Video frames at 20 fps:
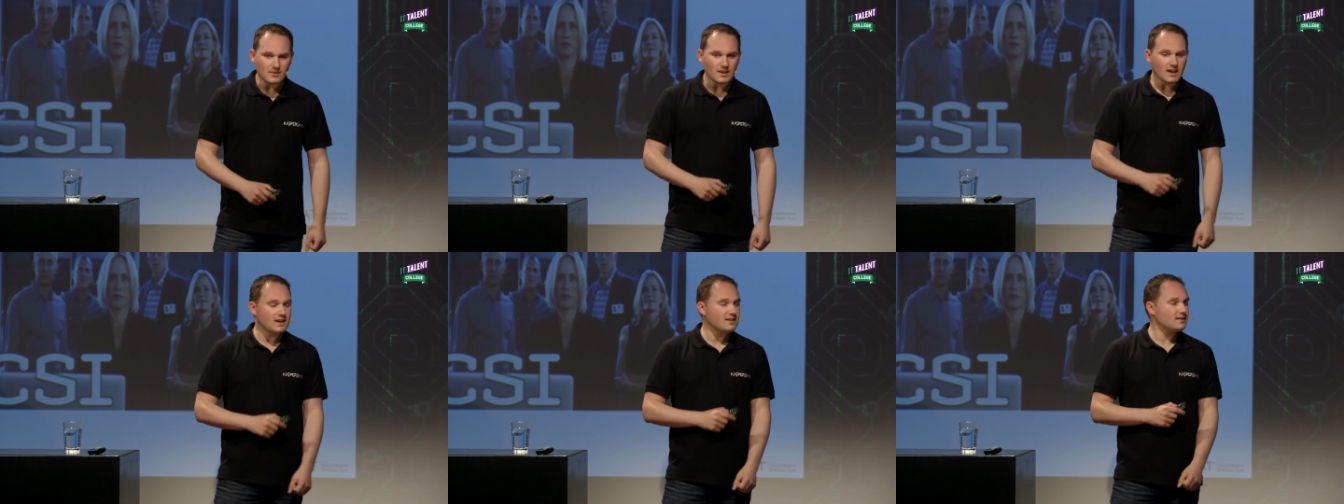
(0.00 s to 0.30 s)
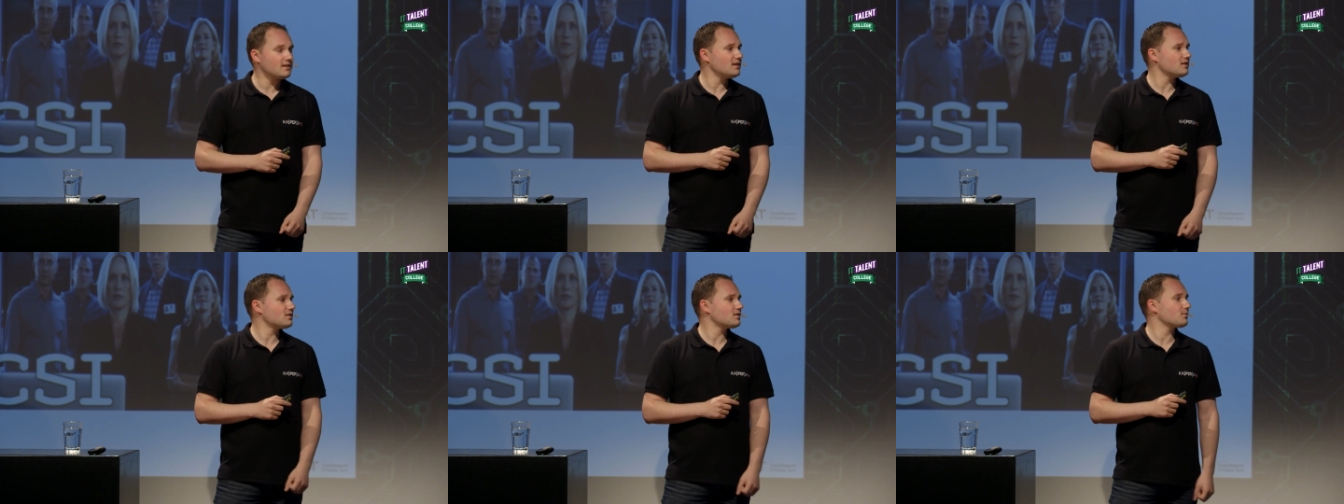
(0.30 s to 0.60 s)
and
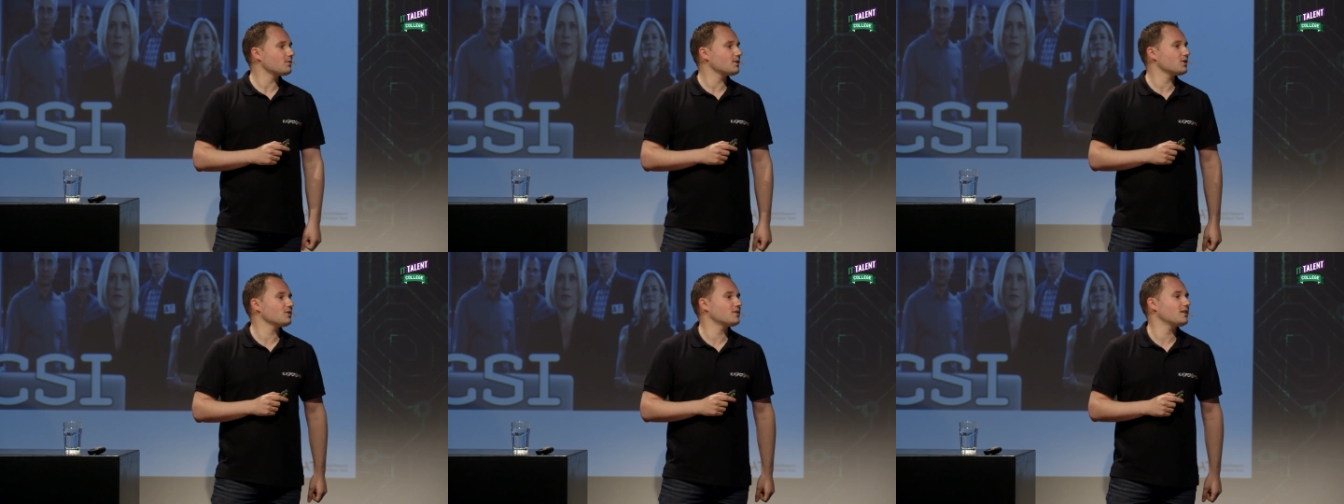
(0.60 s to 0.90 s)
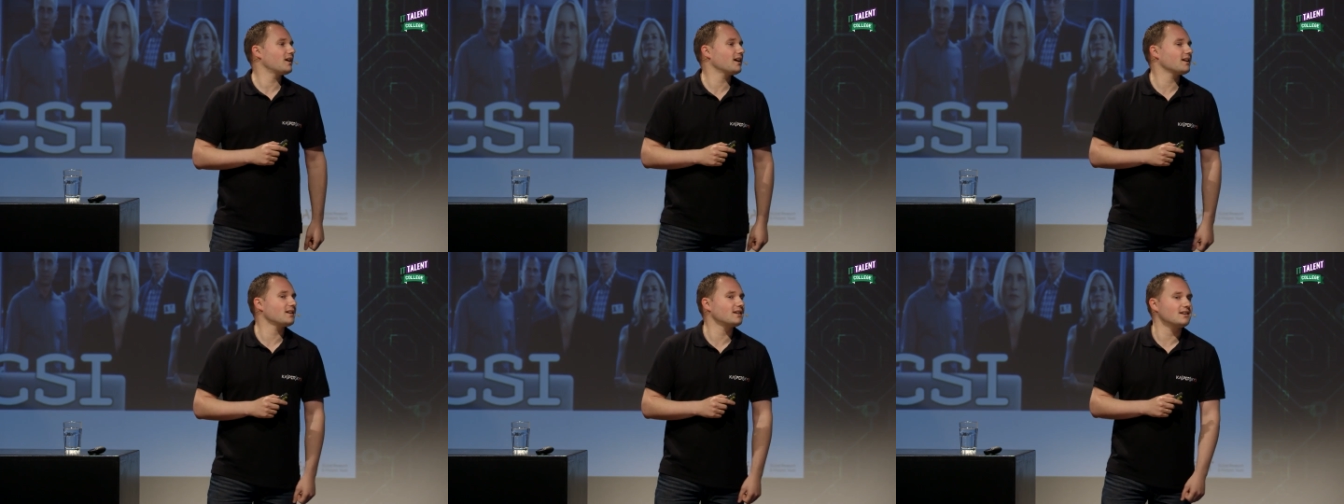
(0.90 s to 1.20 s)
he's a real
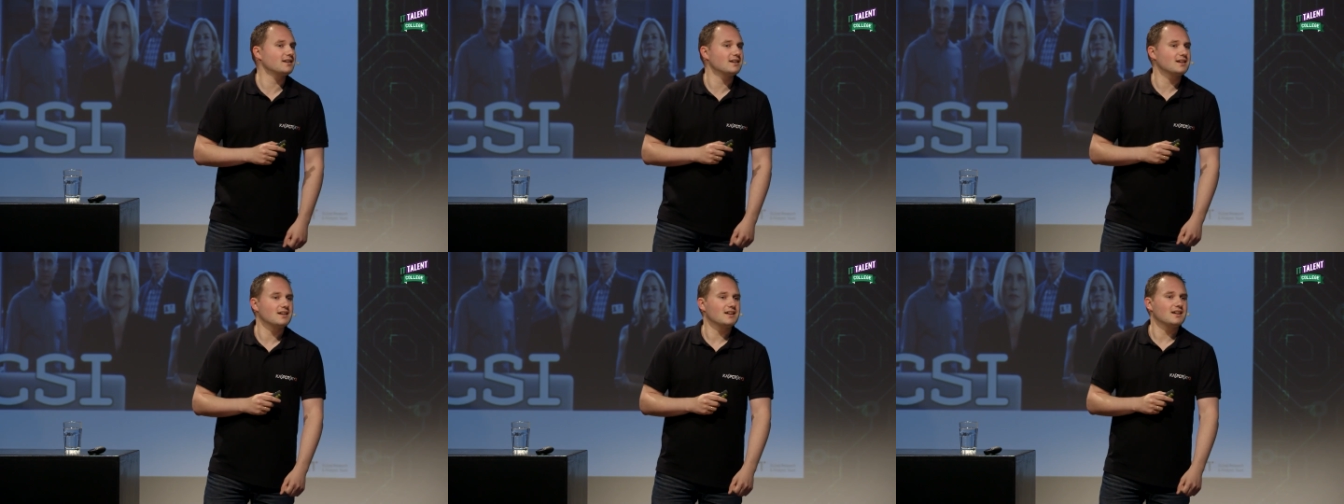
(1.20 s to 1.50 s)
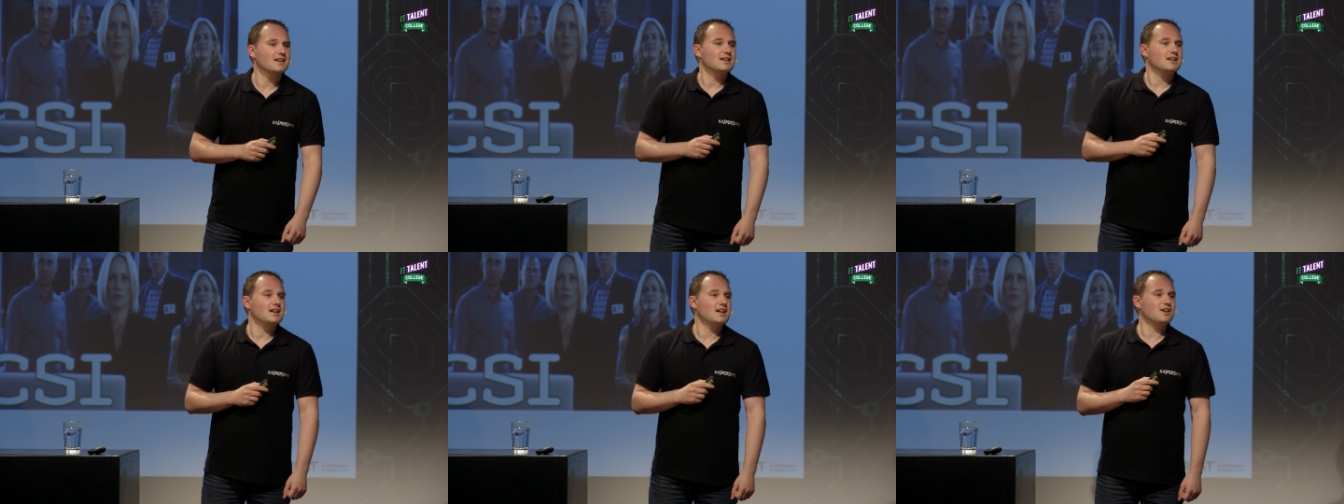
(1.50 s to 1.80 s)
techie.
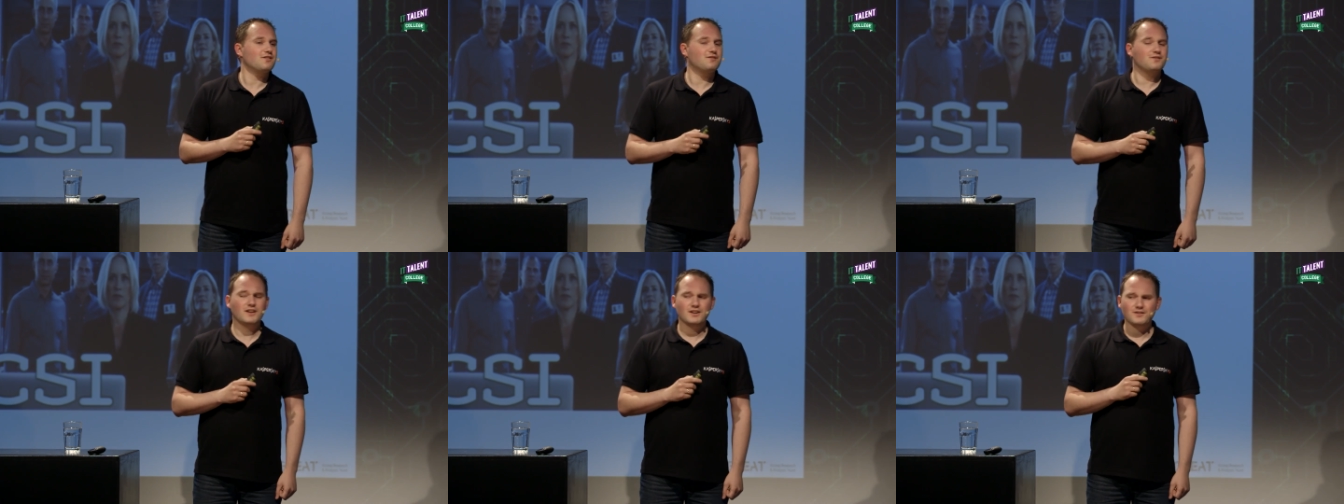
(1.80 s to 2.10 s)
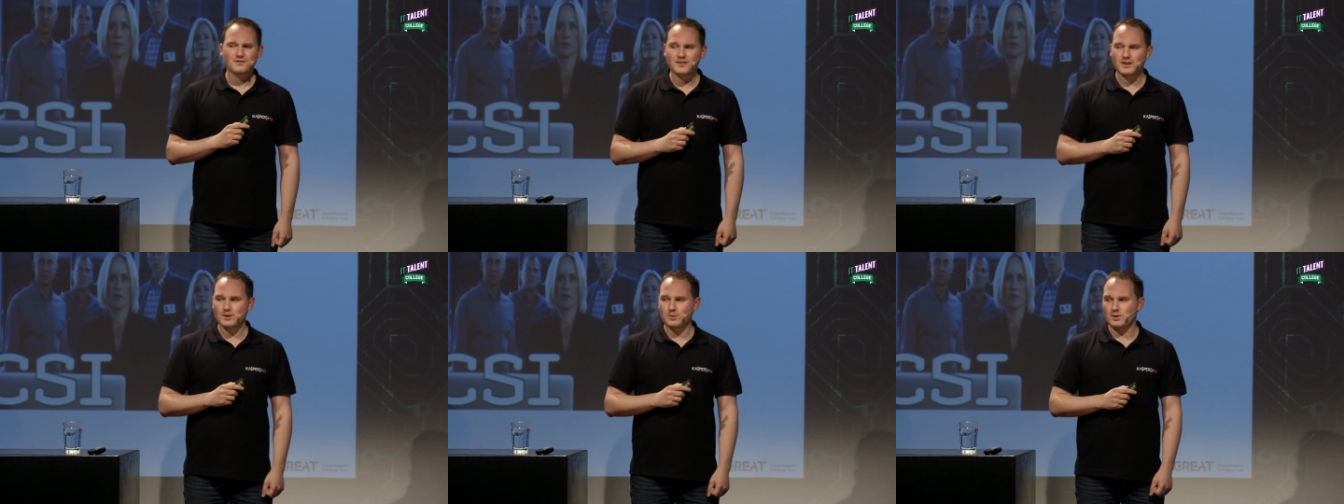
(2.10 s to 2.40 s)
And the fun
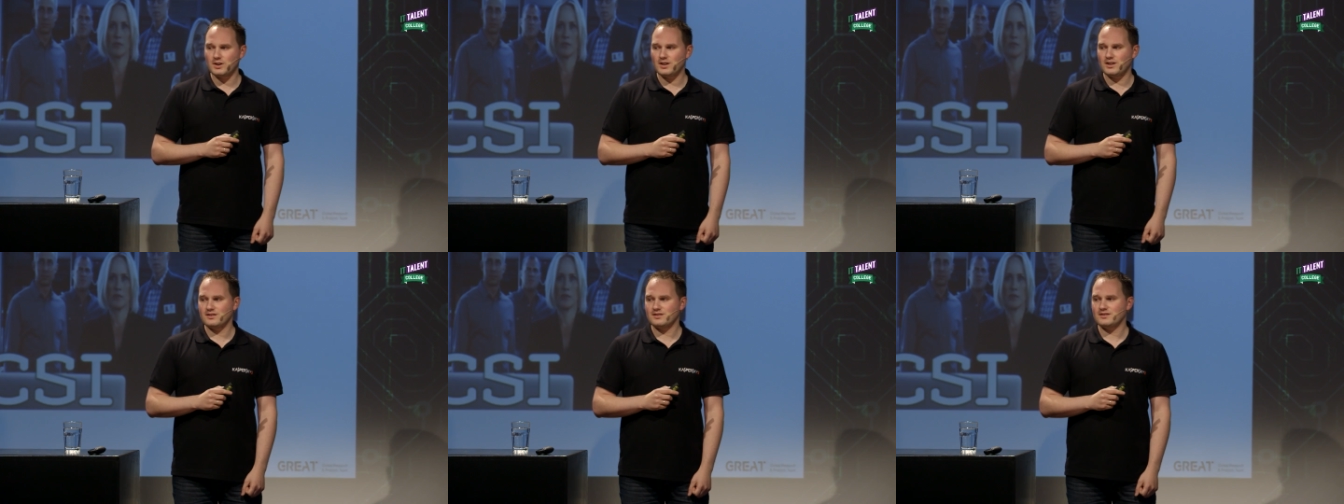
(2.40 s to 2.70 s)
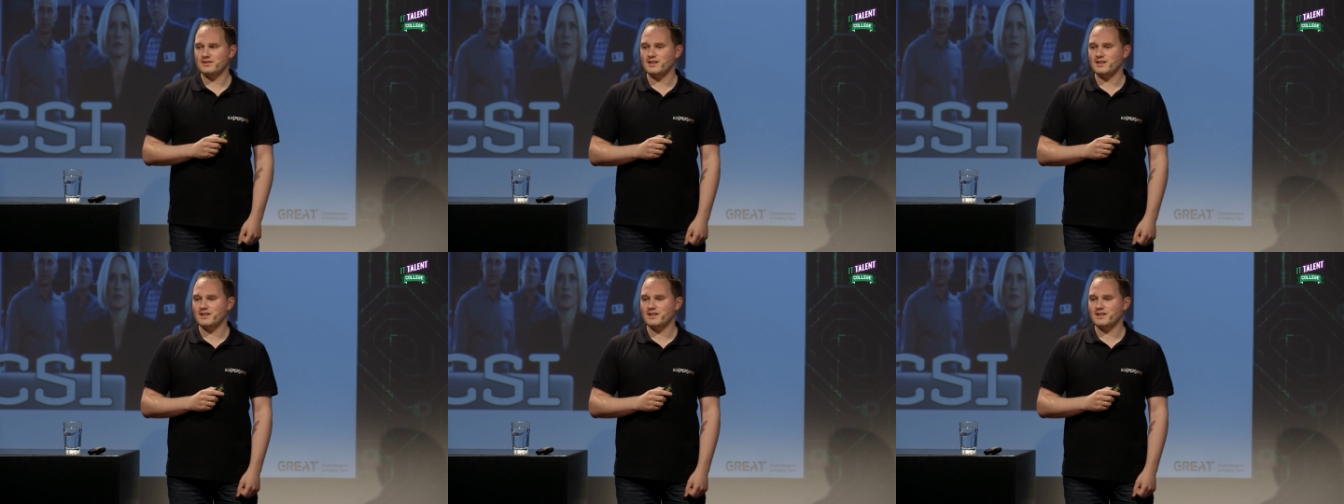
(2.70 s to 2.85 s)
thing was